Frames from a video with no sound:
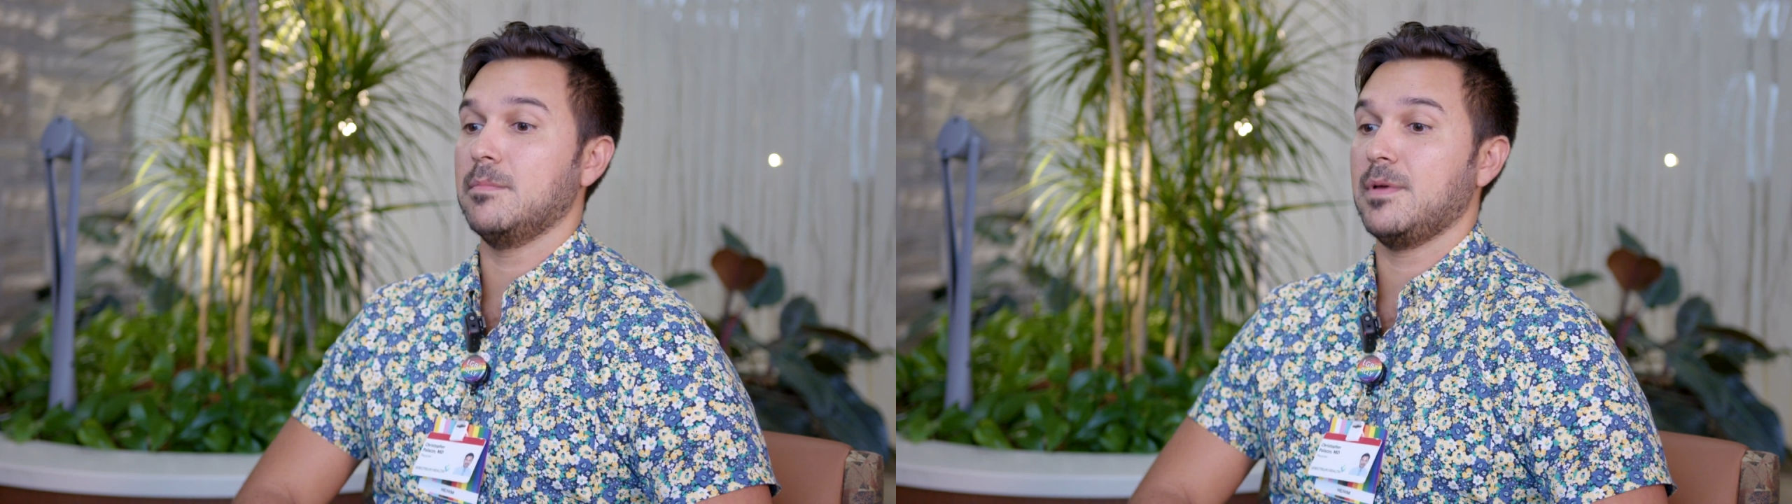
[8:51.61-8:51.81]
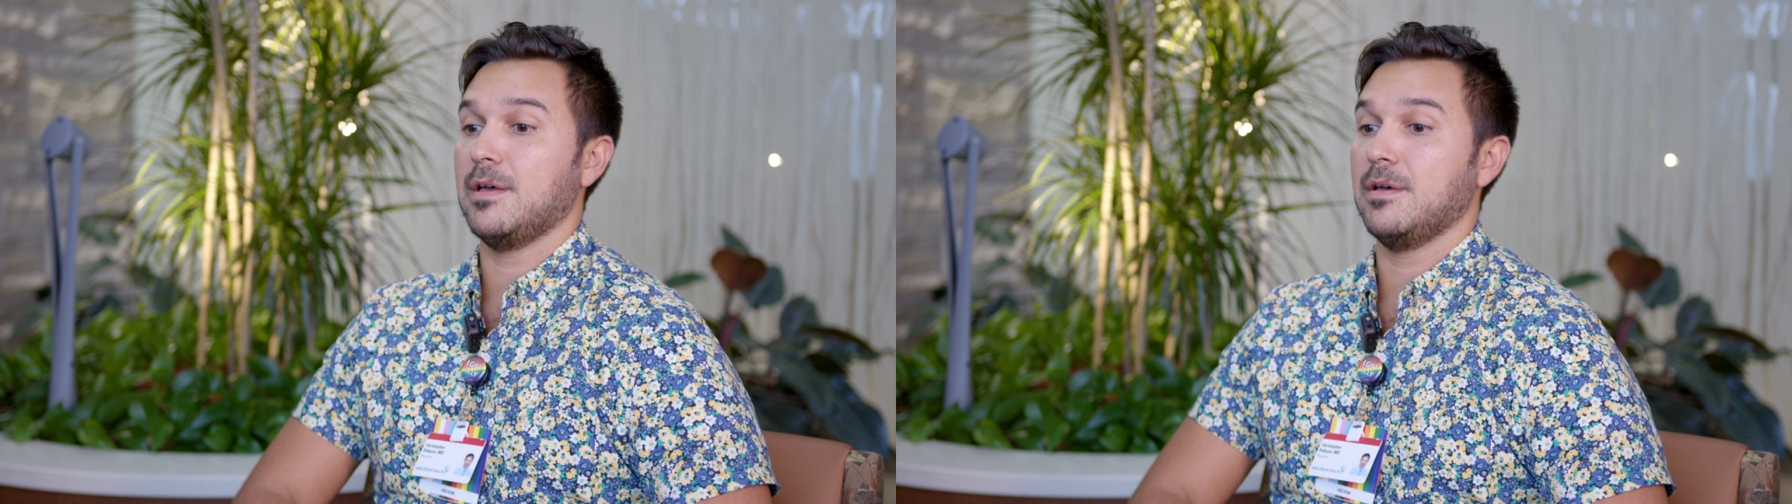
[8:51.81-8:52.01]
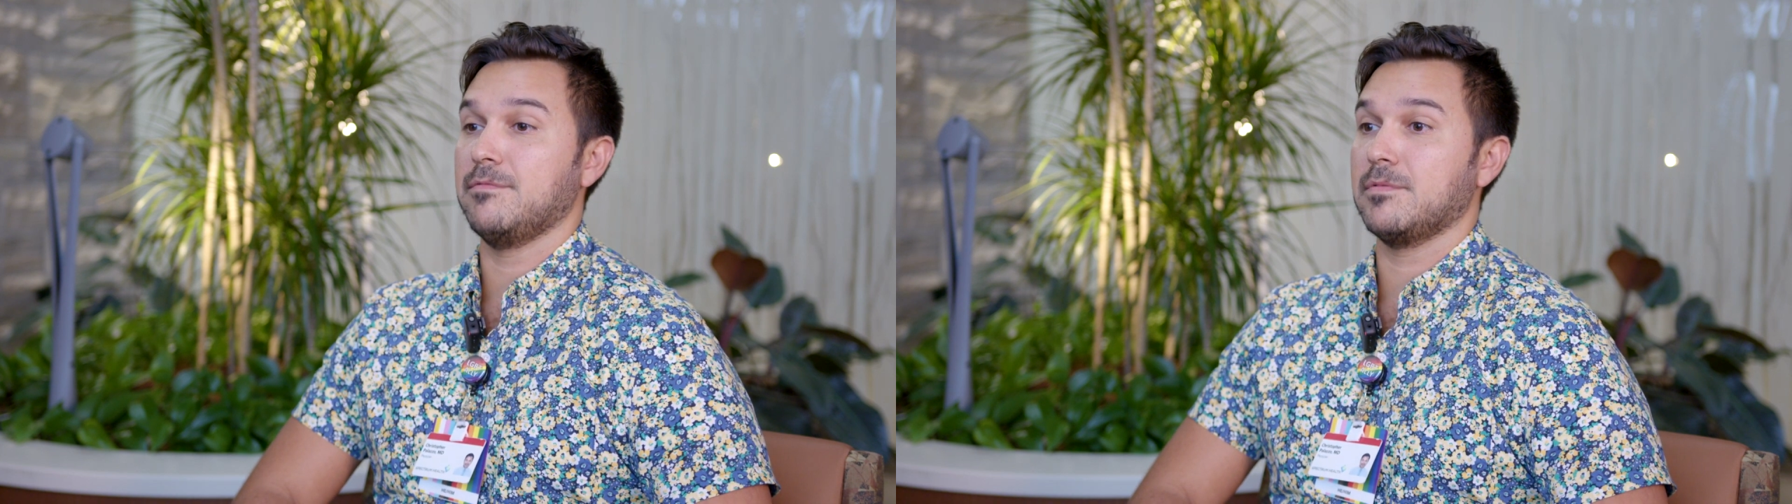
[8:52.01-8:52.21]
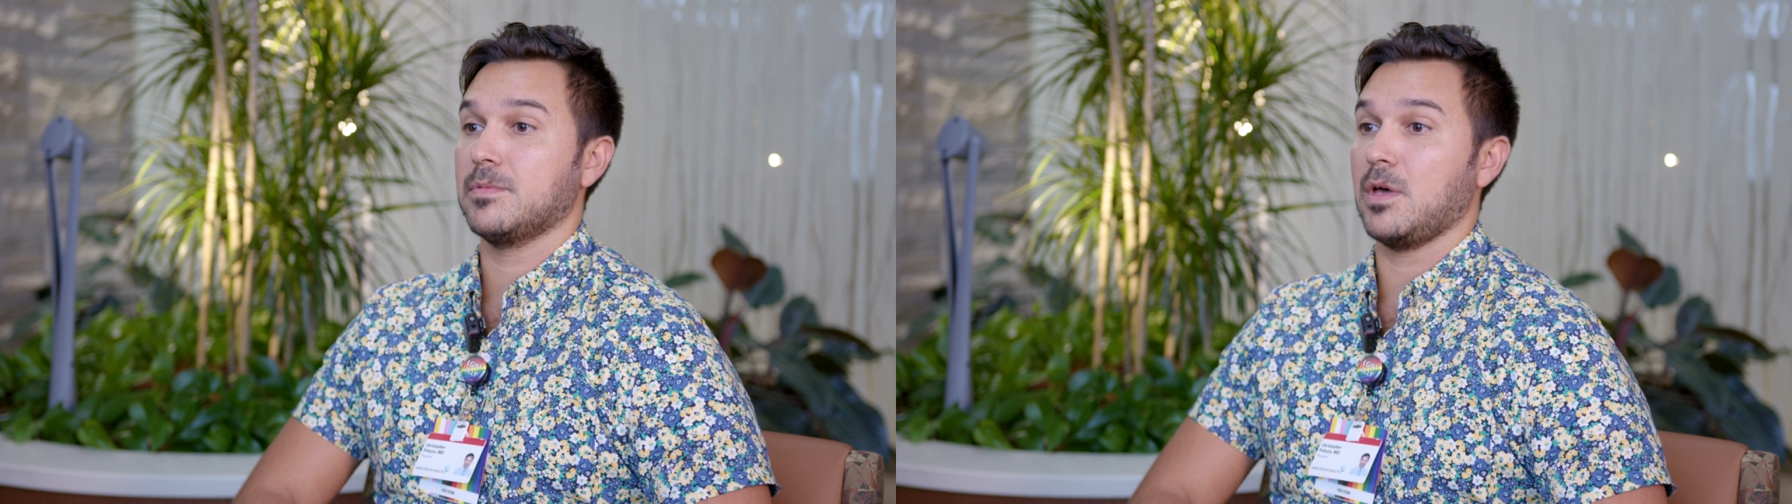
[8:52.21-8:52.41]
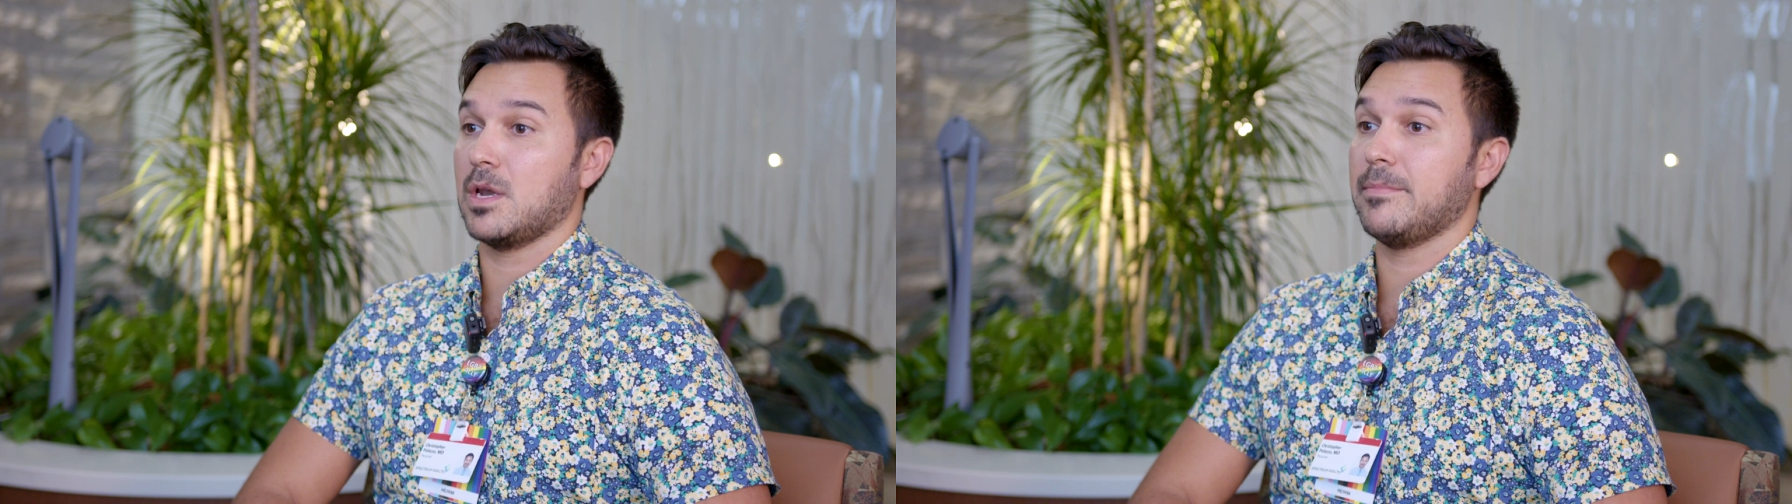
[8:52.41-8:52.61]
have
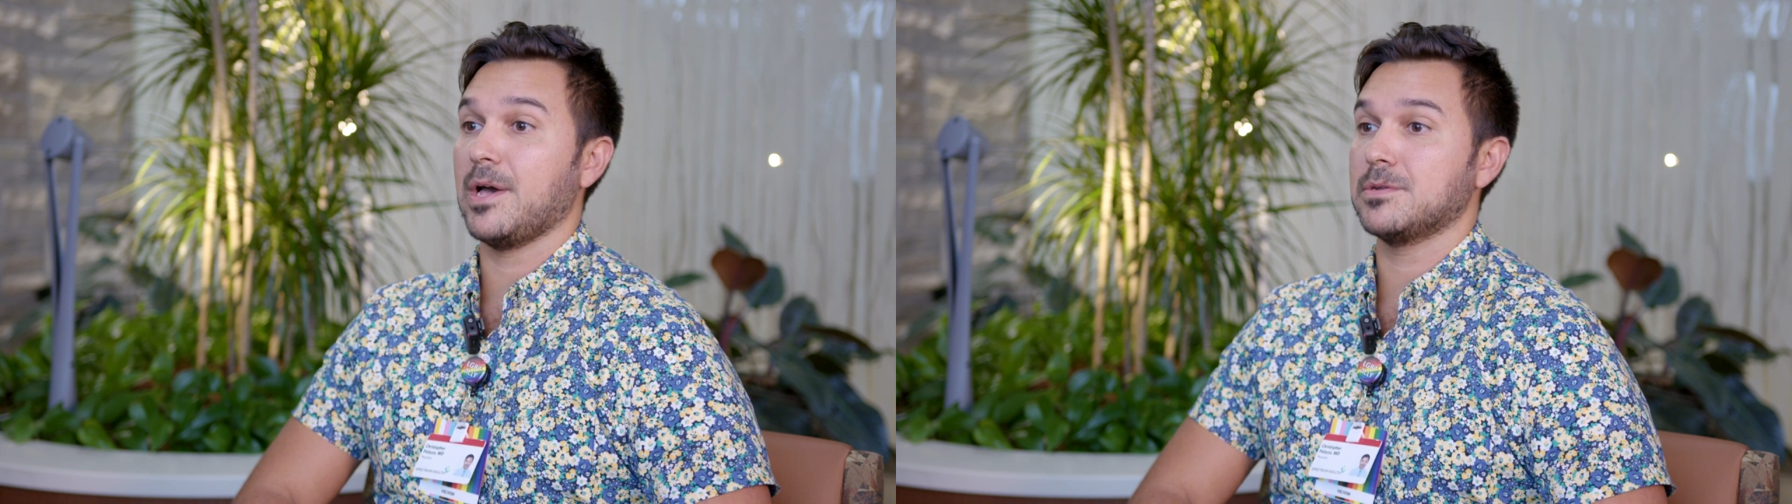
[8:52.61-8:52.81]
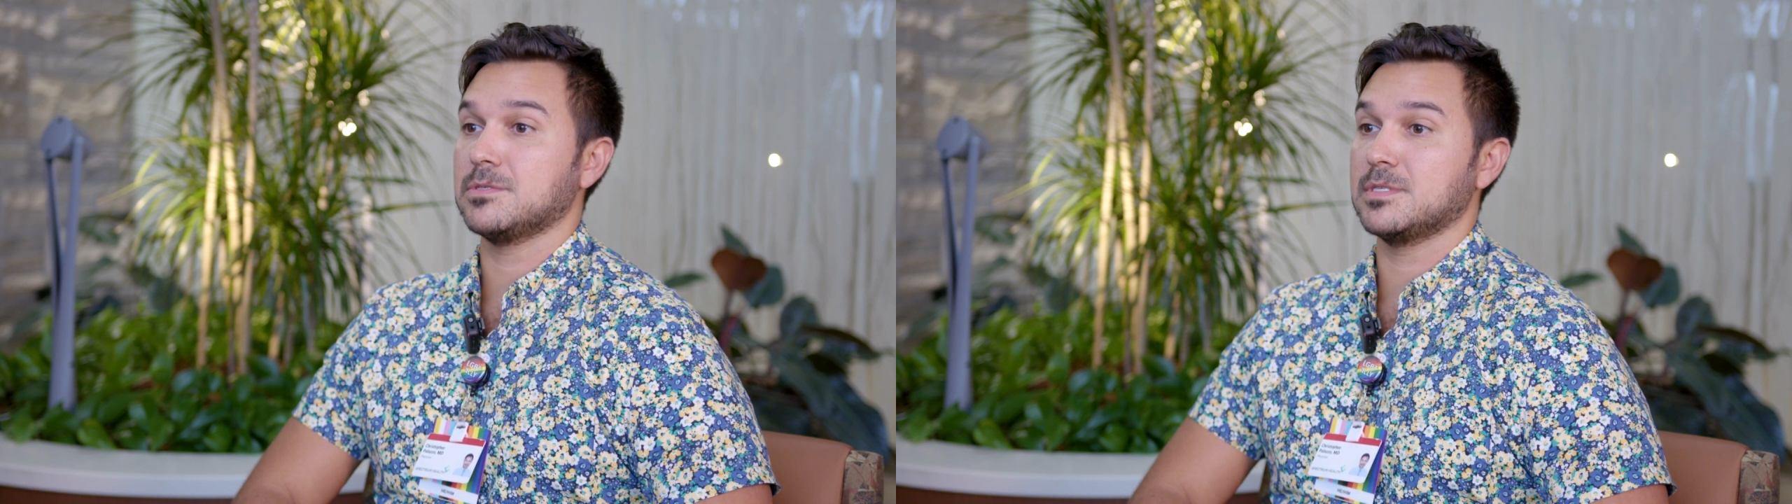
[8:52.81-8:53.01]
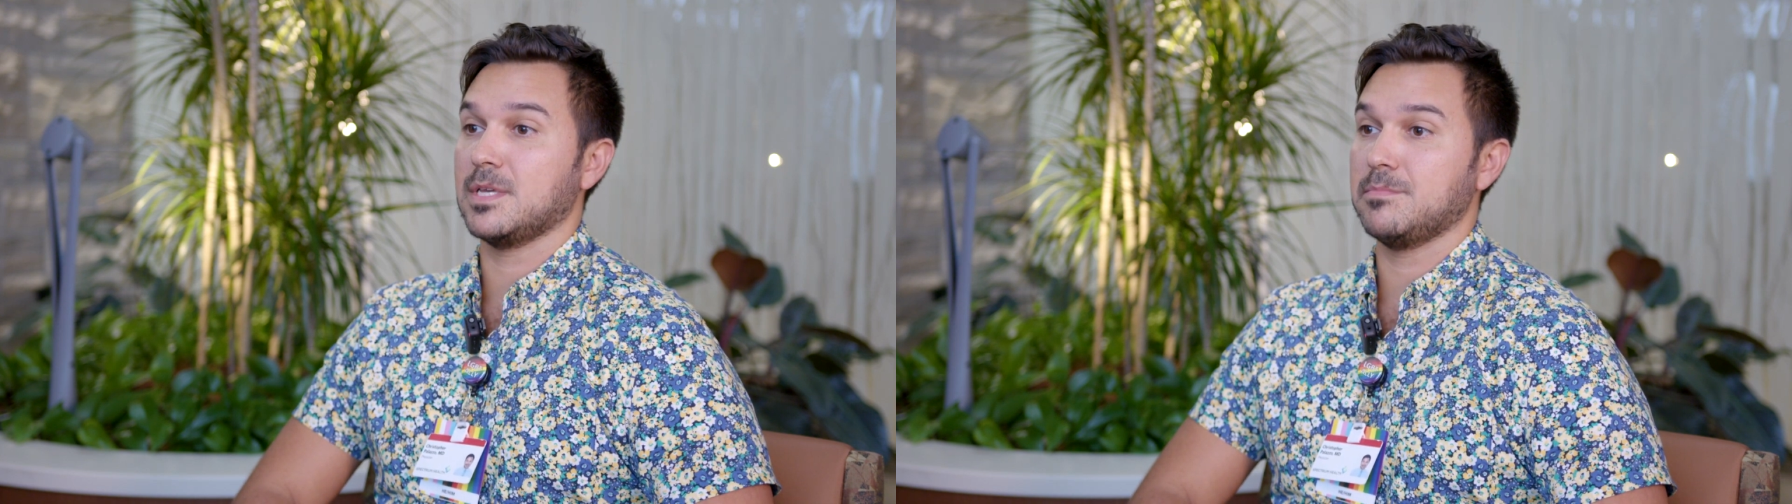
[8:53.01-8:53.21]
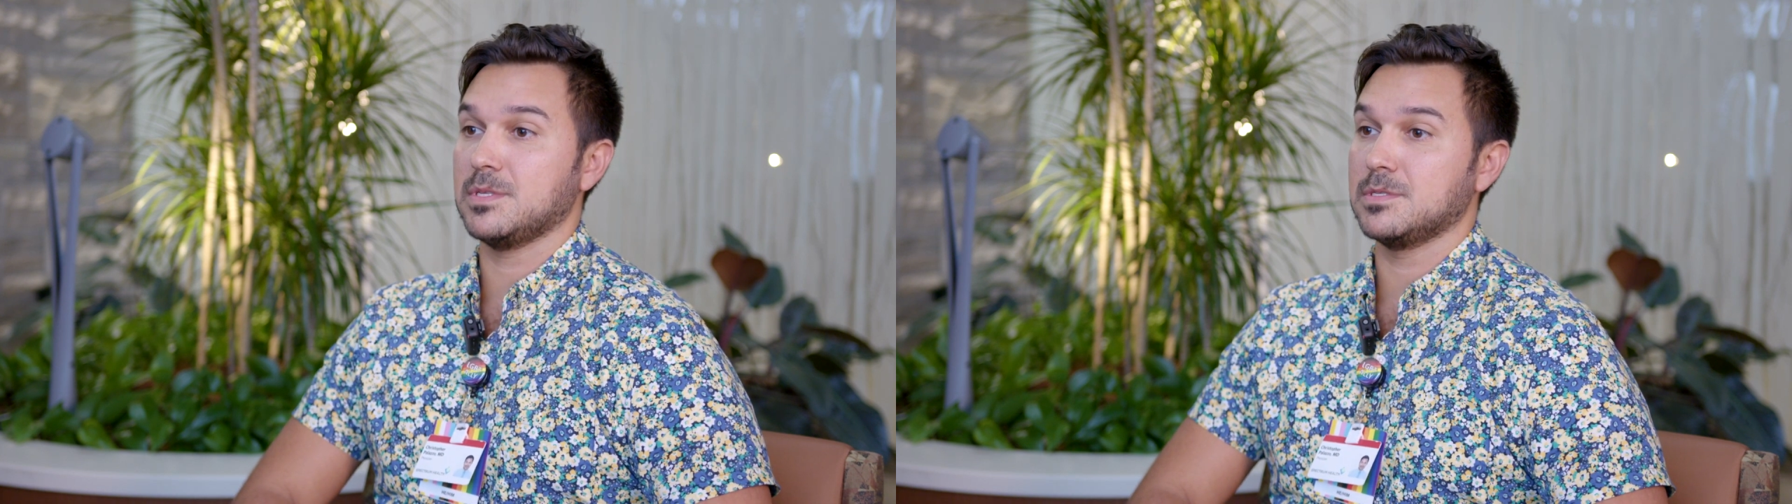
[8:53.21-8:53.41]
thought about or attempted